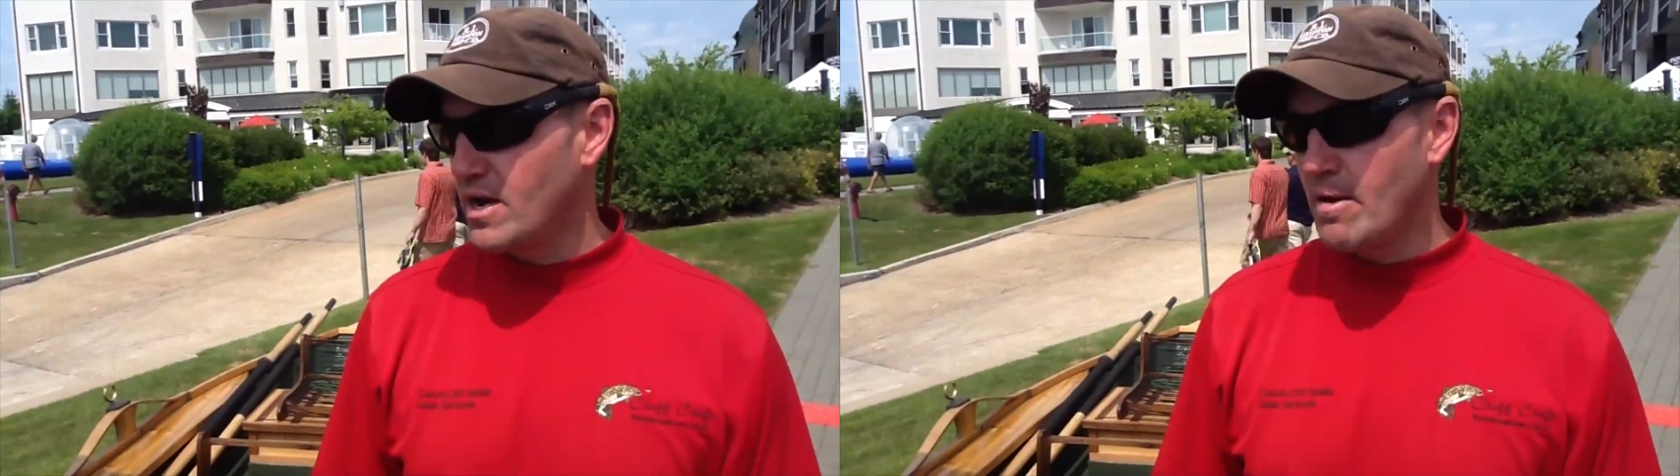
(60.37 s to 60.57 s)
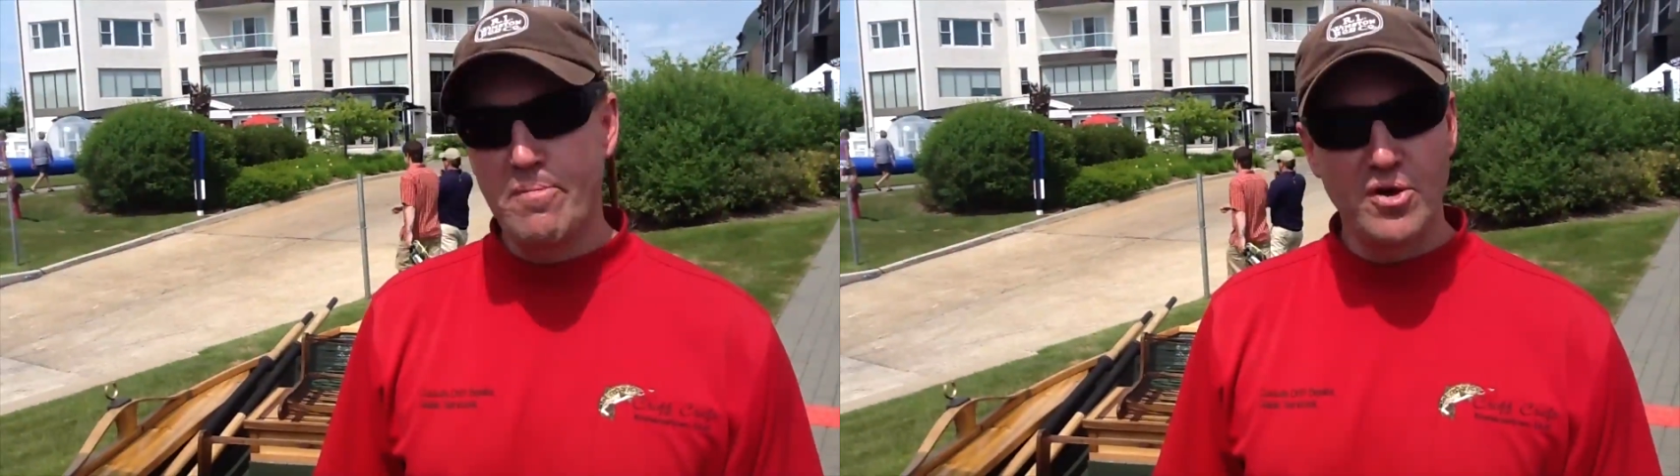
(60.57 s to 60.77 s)

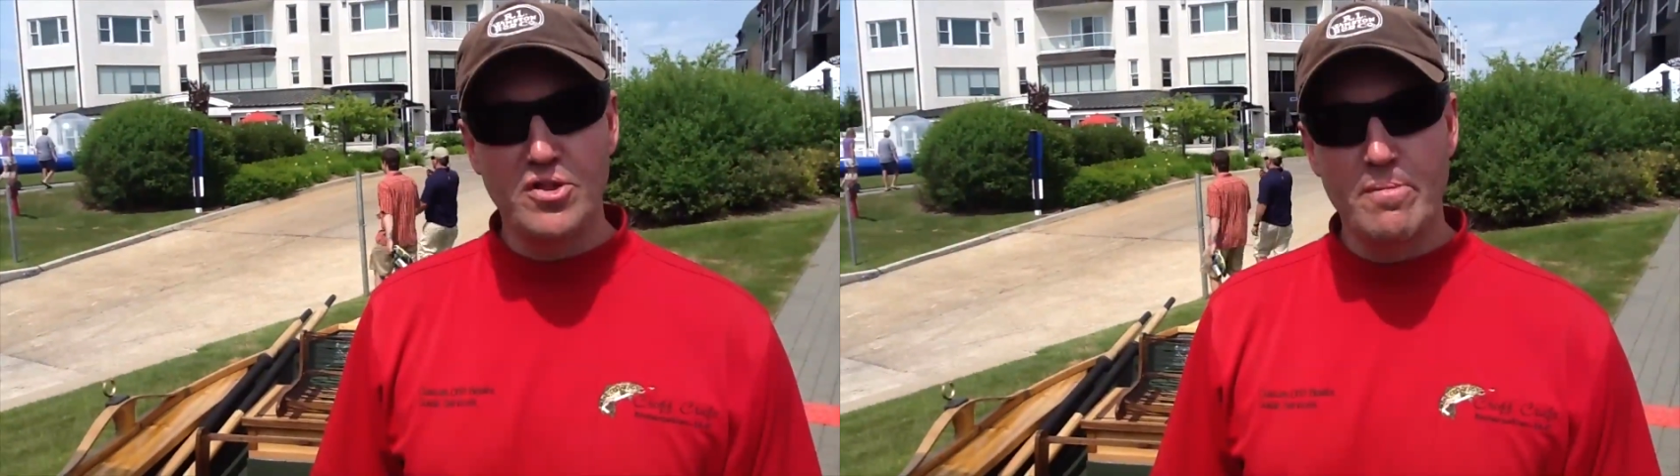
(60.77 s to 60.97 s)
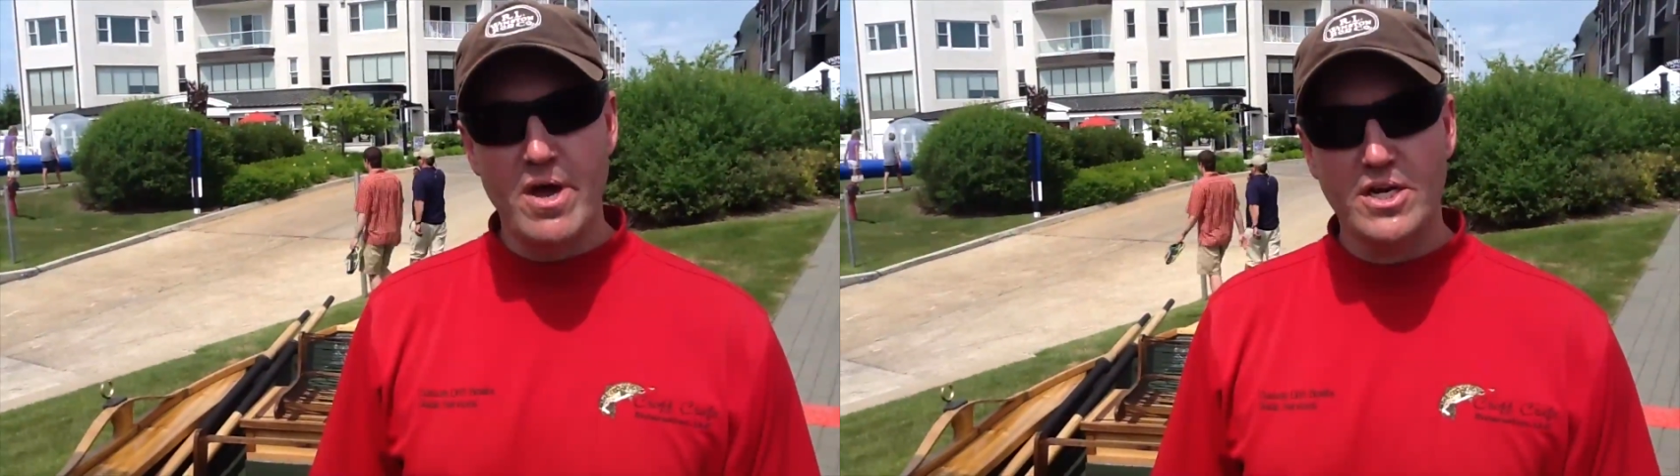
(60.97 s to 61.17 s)
I build
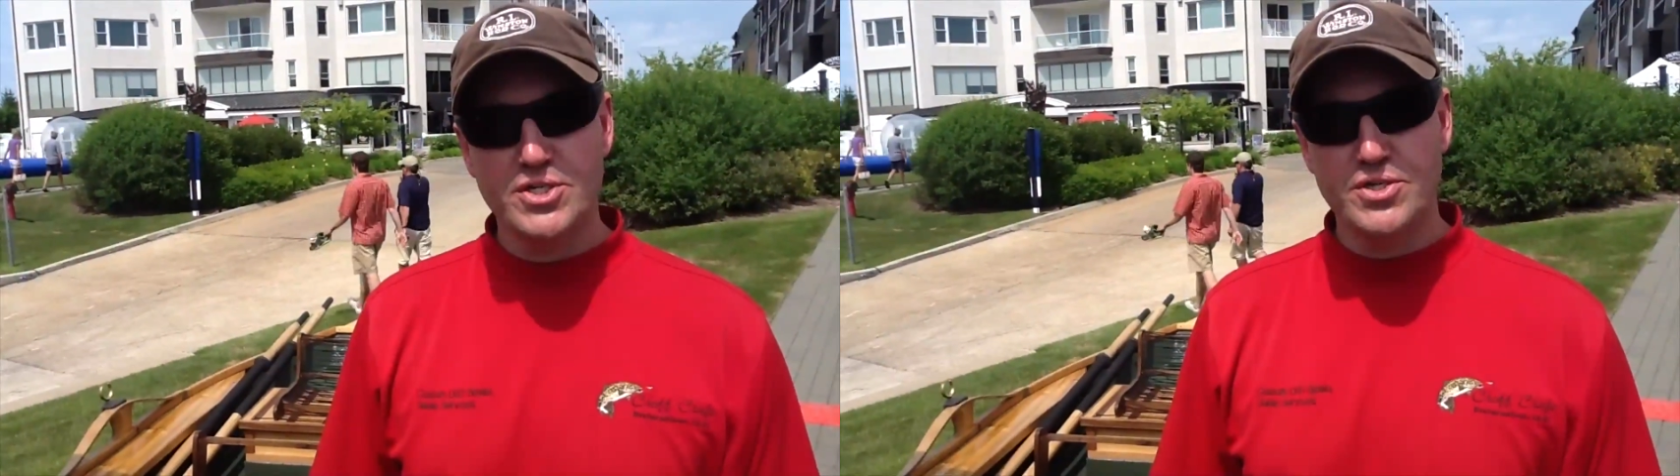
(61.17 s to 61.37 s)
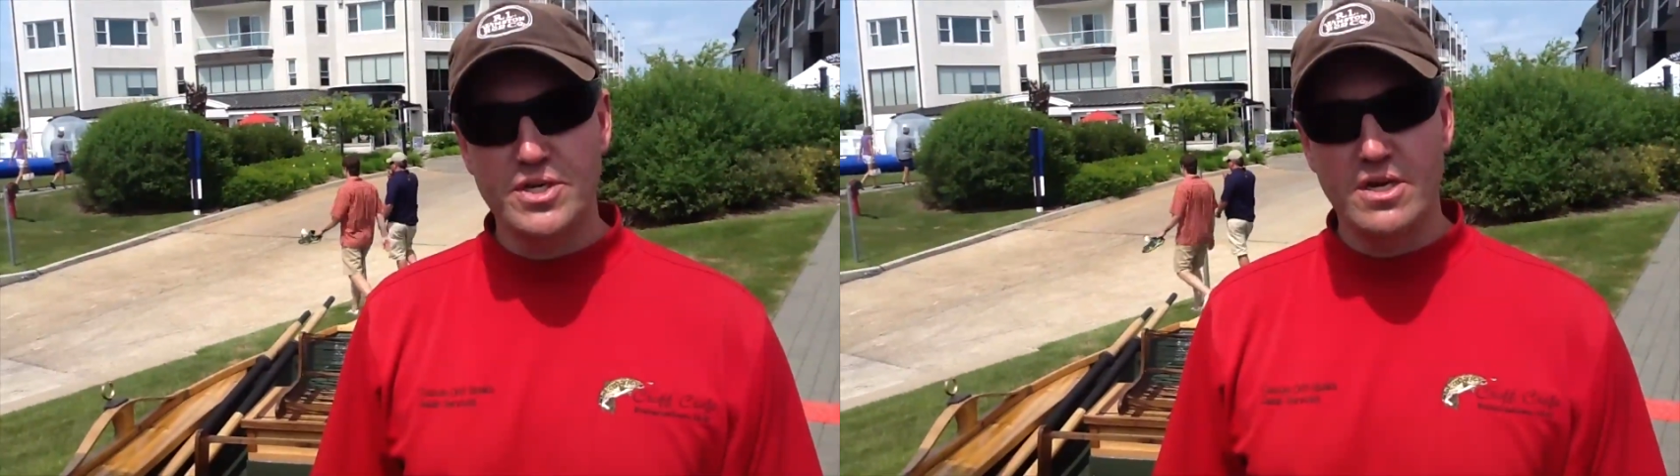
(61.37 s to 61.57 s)
them
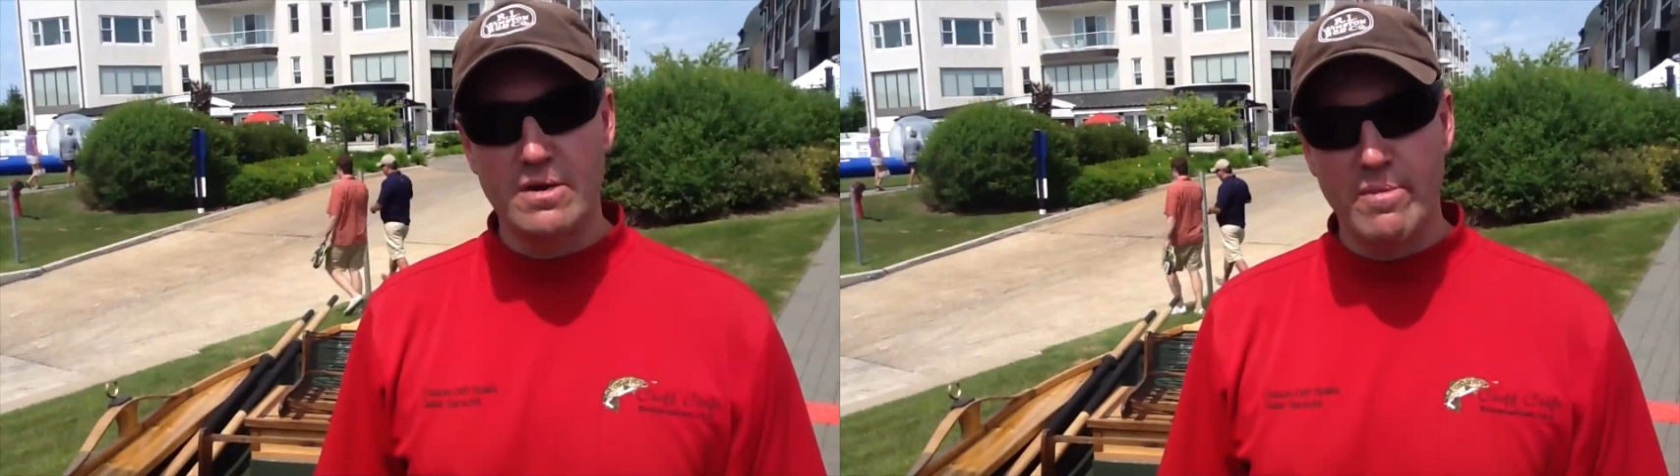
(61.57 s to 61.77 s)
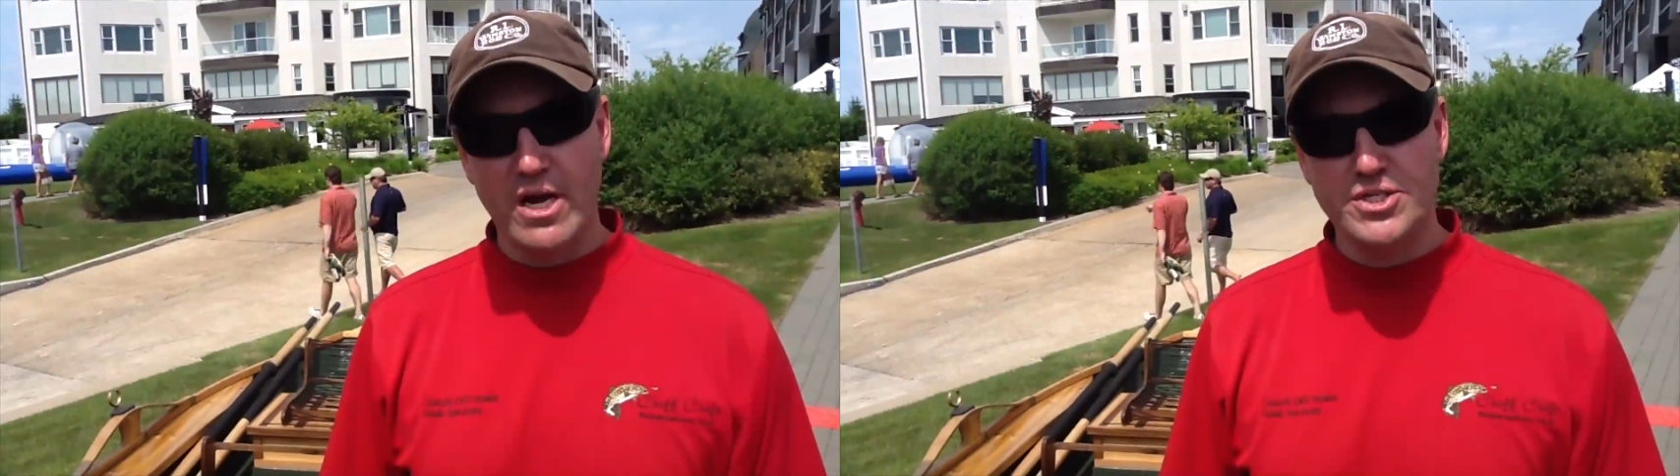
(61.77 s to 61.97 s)
actually in
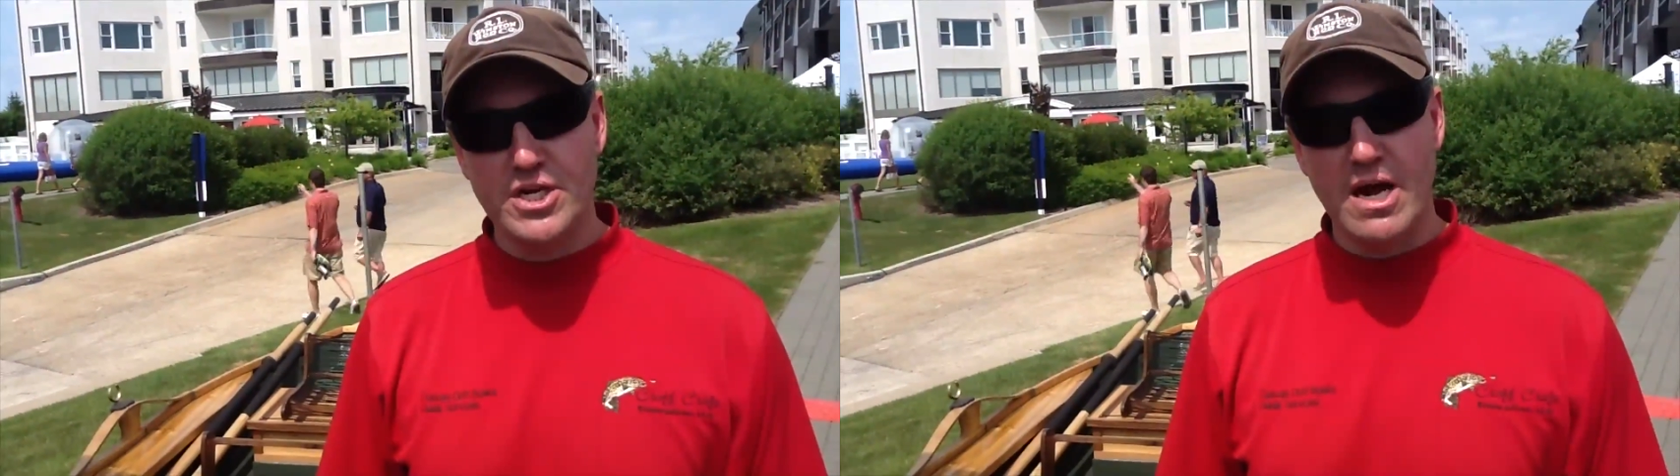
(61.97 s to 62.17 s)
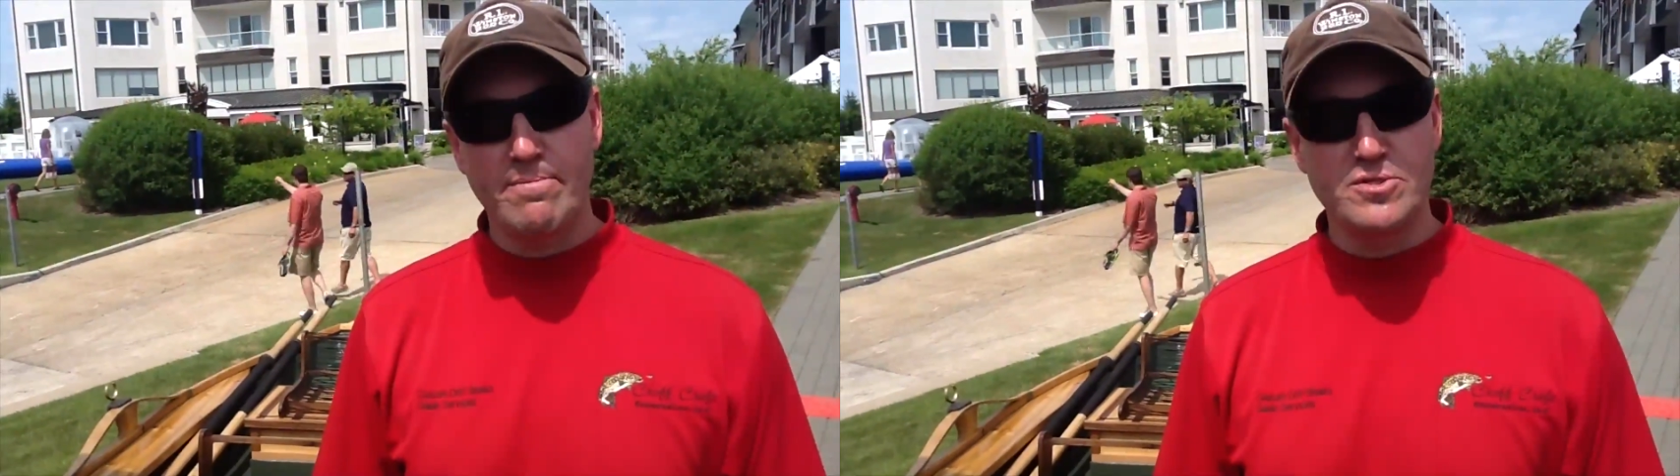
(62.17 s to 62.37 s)
my shop.